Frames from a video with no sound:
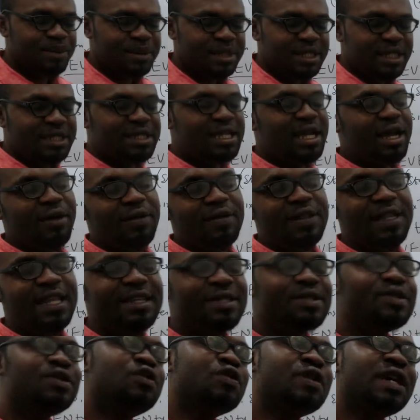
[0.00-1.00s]
Now
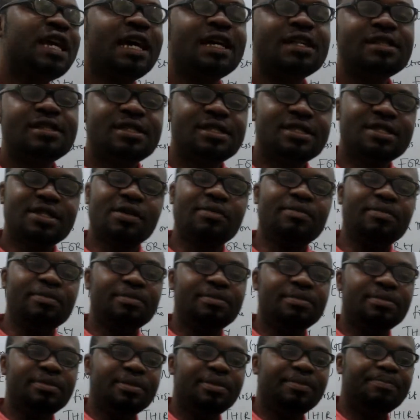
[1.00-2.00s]
let's look at some
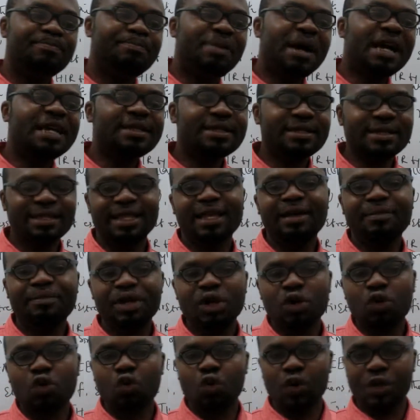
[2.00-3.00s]

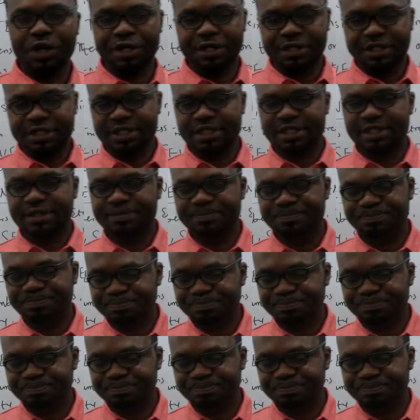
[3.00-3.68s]
bisyllabic words